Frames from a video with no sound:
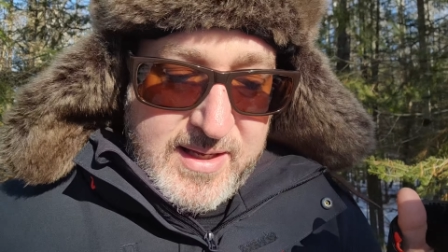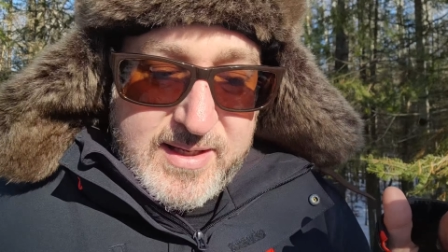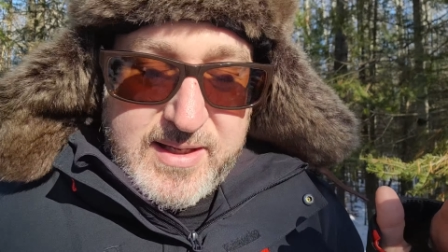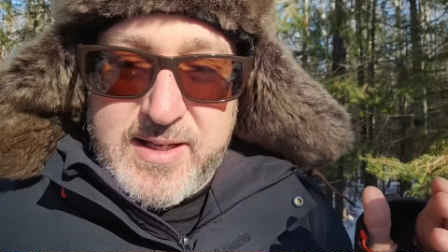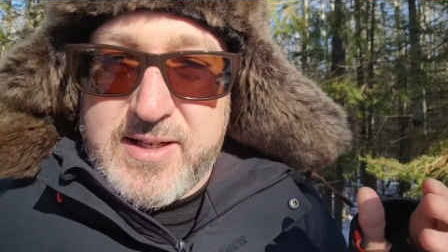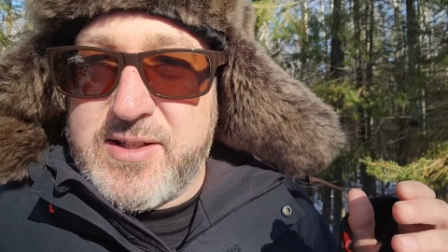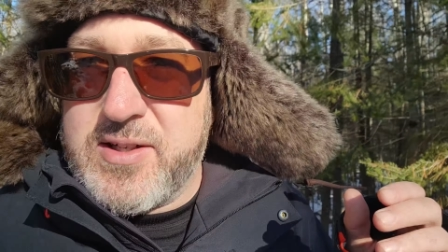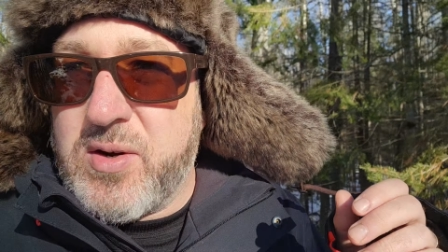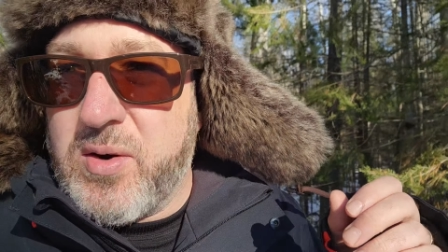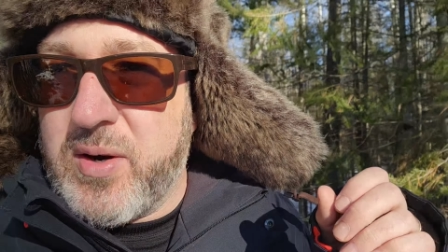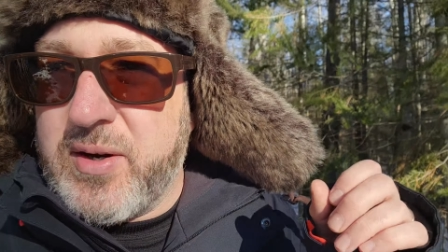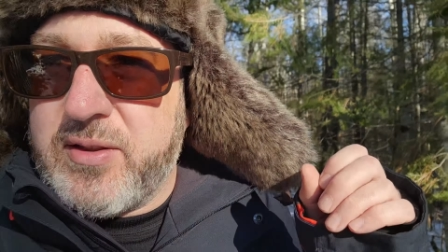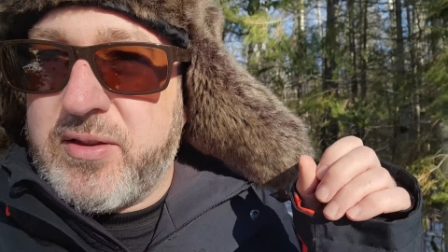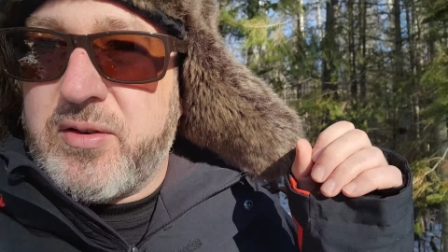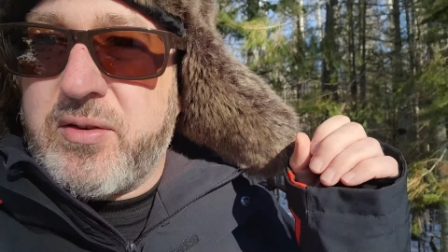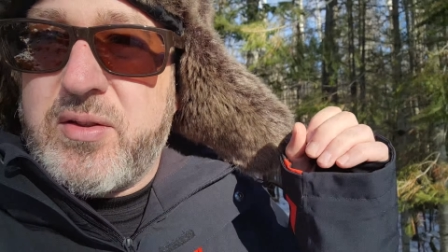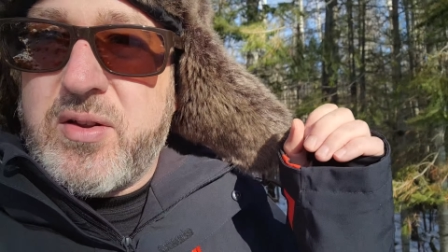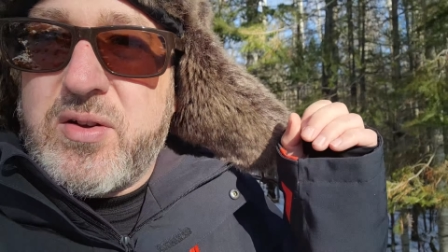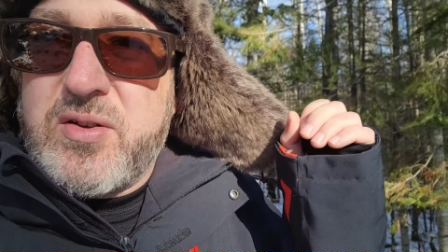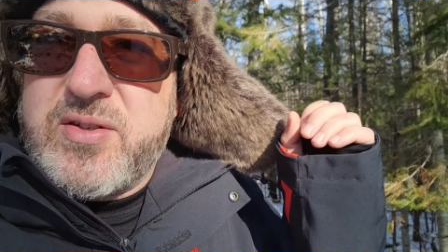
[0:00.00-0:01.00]
is going
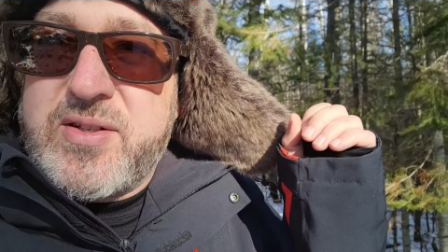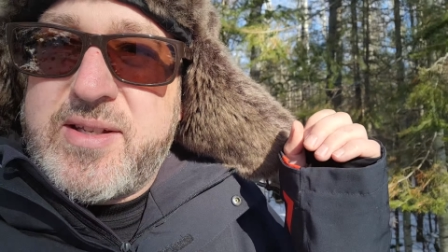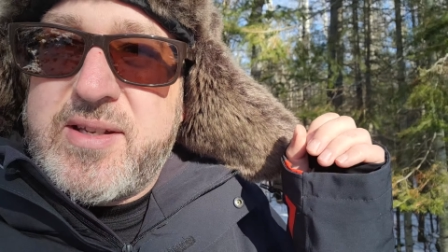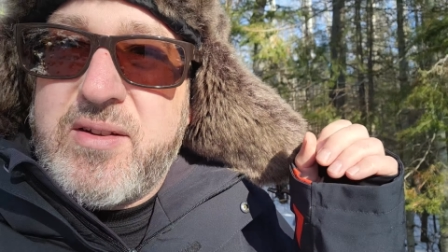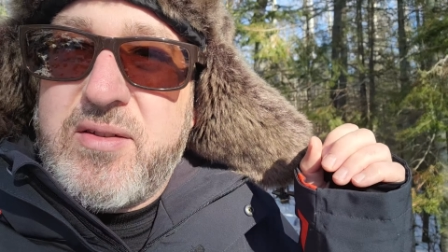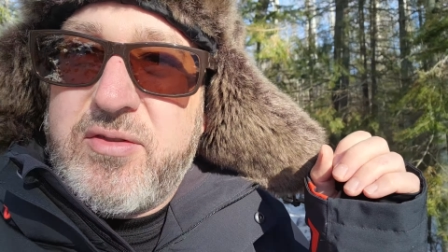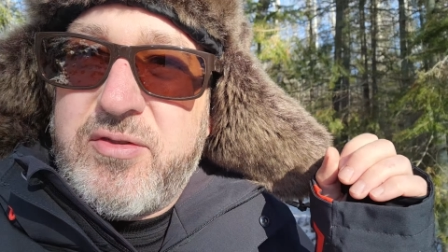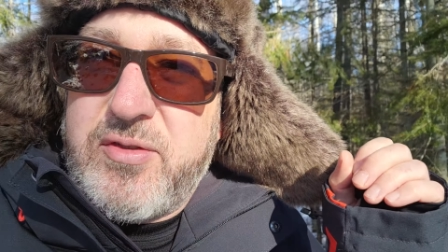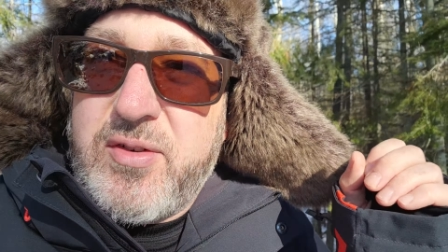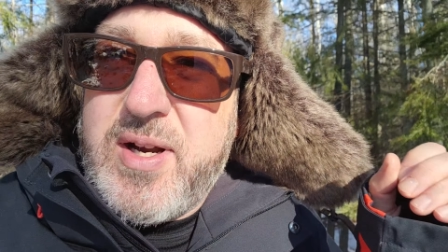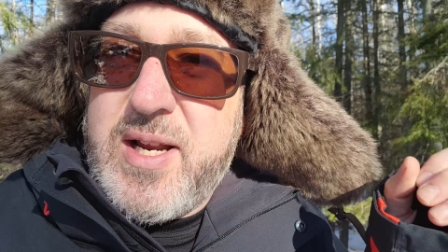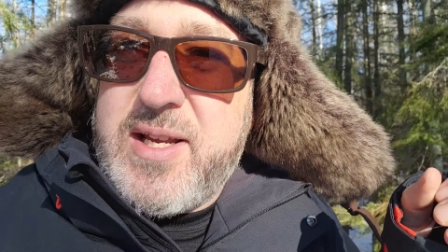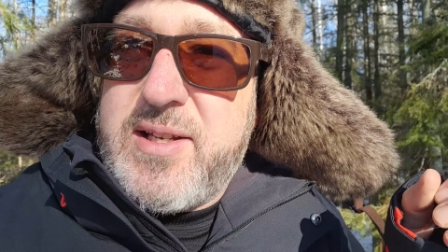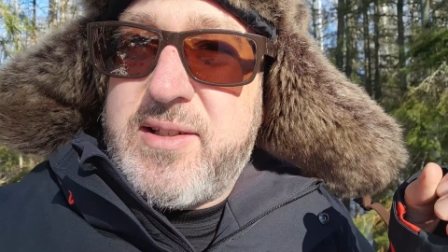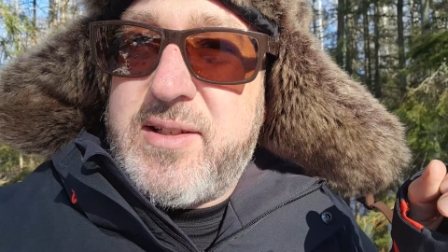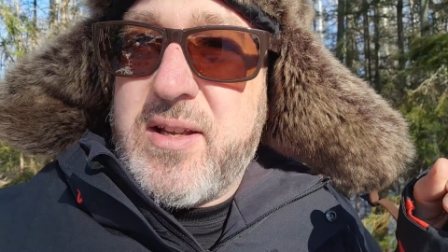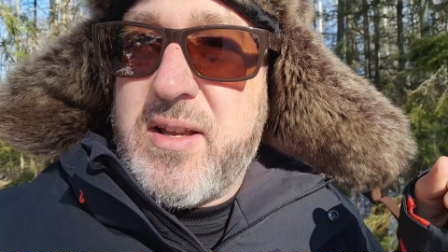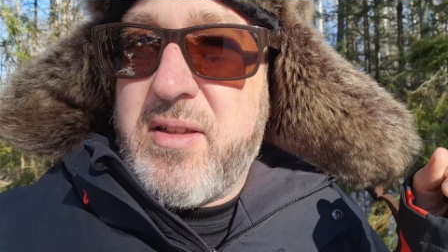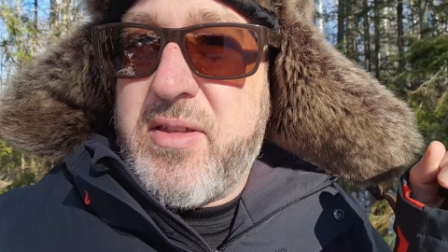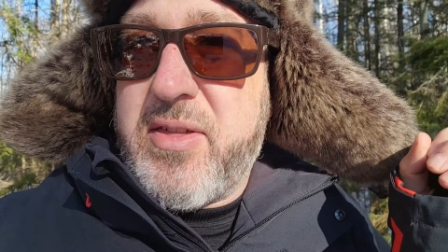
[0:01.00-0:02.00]
through those
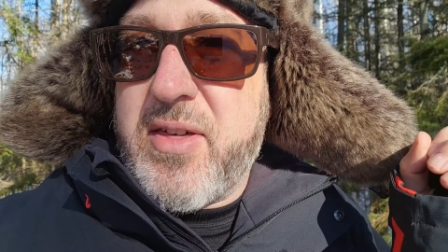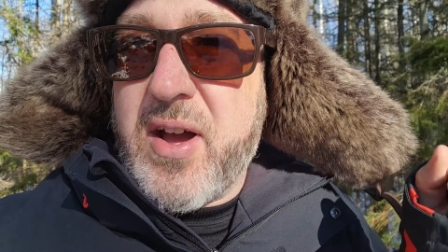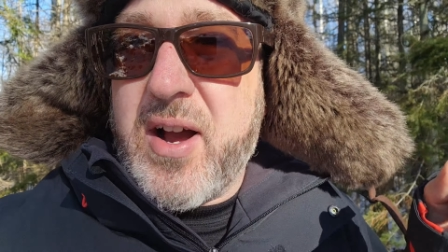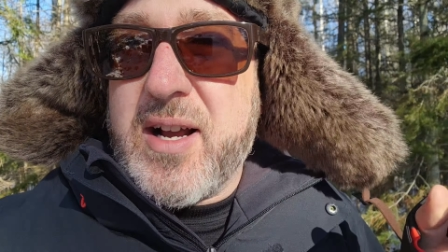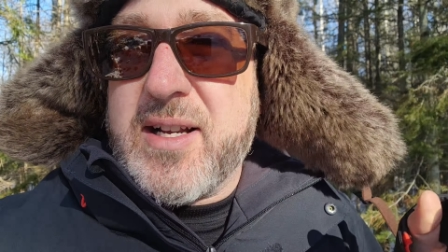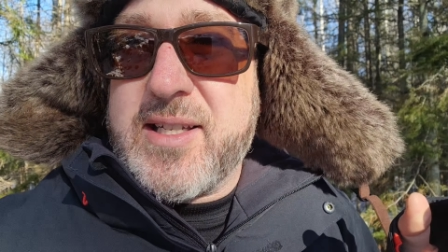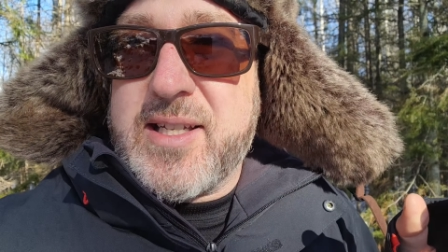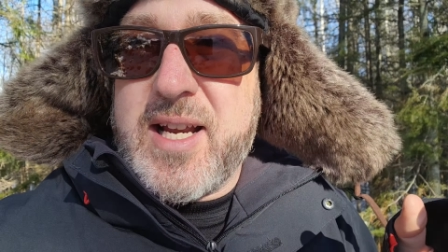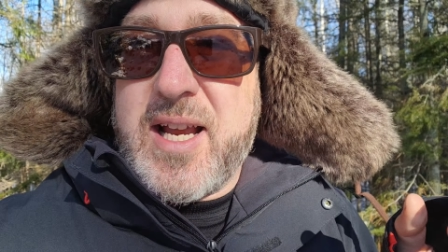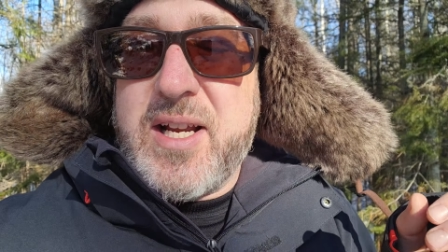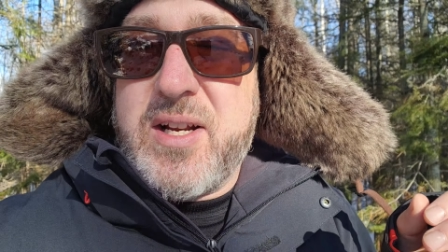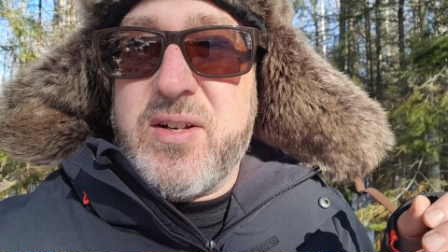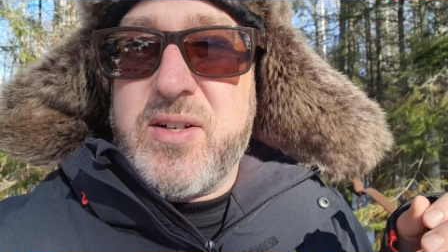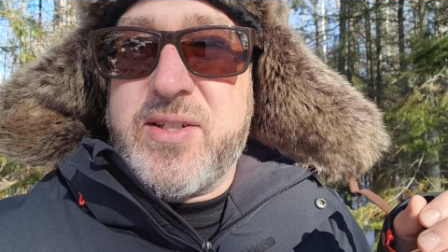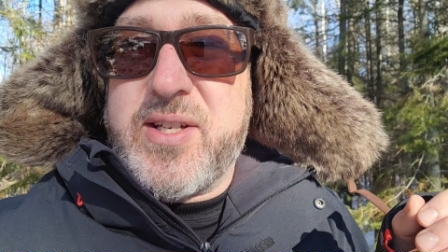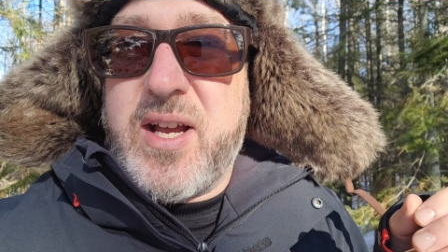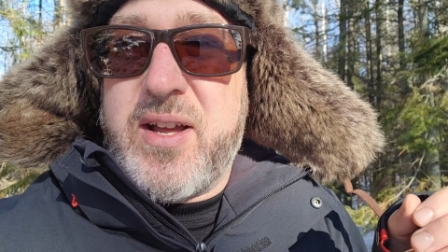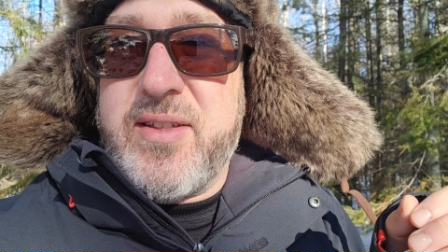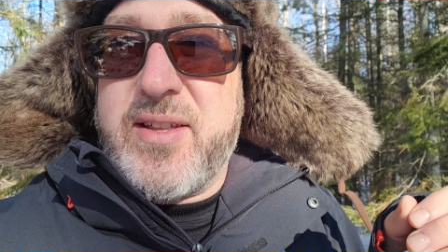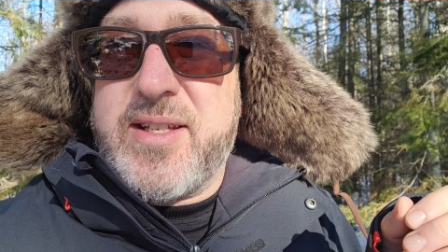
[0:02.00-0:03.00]
freeze thaw
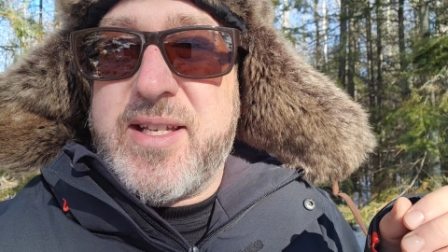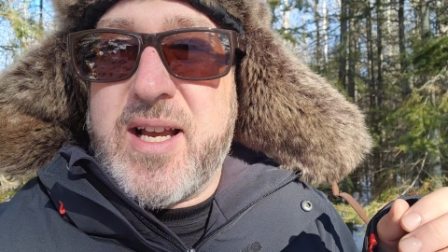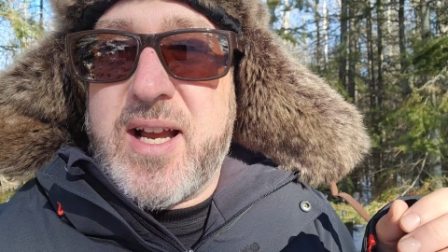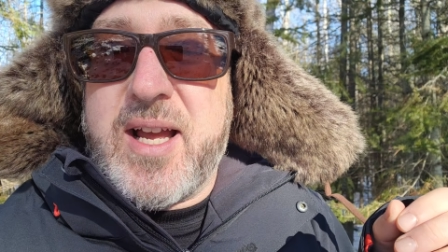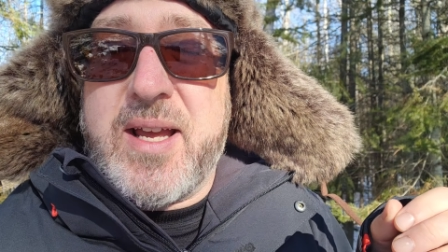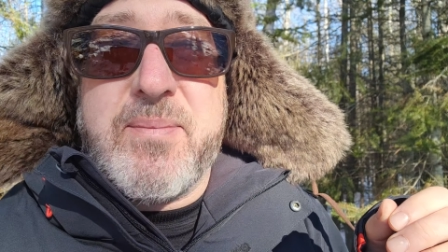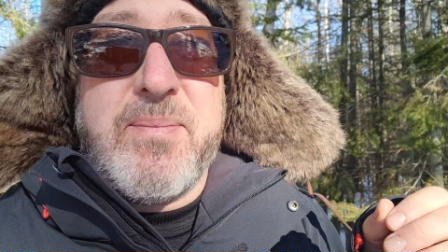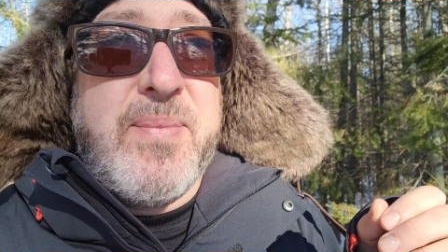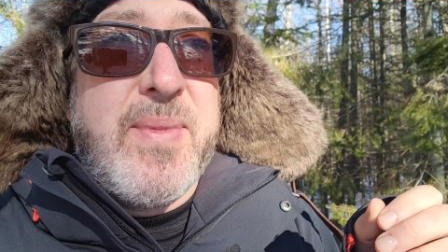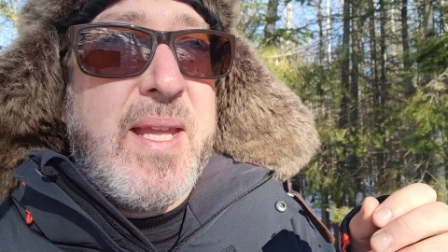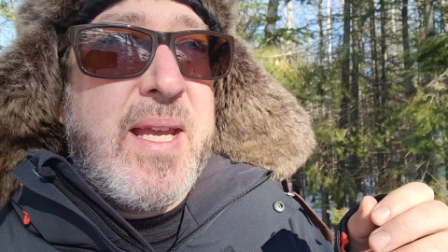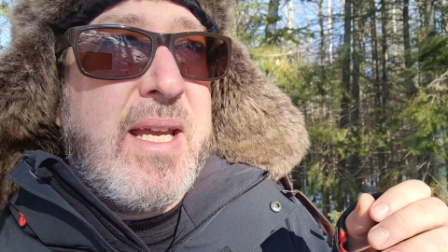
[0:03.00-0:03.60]
cycles all the time.